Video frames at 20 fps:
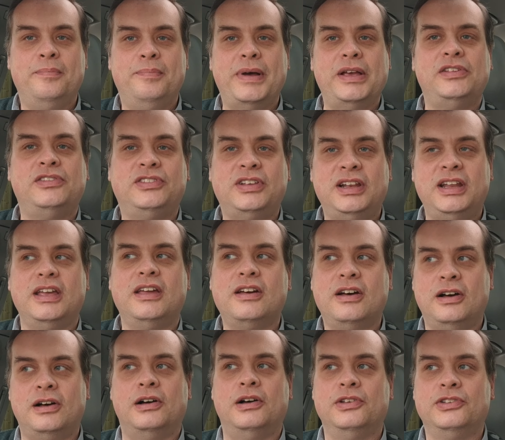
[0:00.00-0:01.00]
best-selling
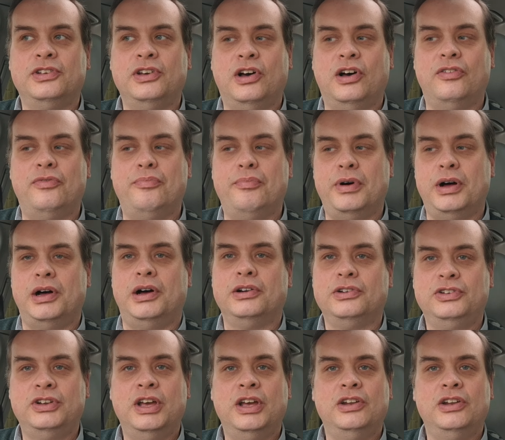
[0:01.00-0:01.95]
cars of March